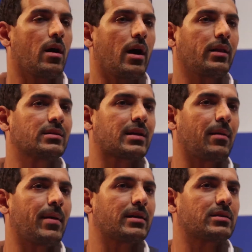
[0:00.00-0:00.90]
I think
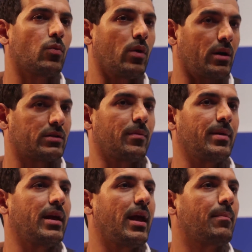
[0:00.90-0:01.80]
Skybags works for
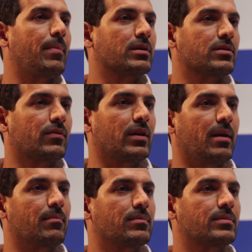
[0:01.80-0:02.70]
me, A, because of the
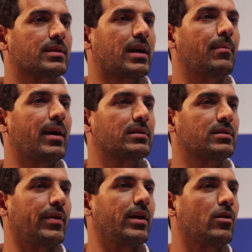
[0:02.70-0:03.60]
name. Skybags is
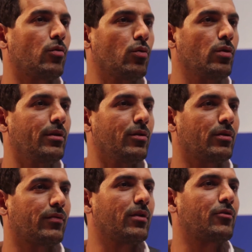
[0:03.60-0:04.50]
a very cool,
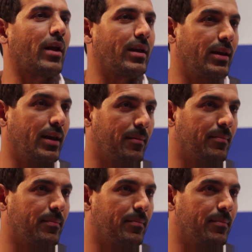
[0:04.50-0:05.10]
youthful, trendy name.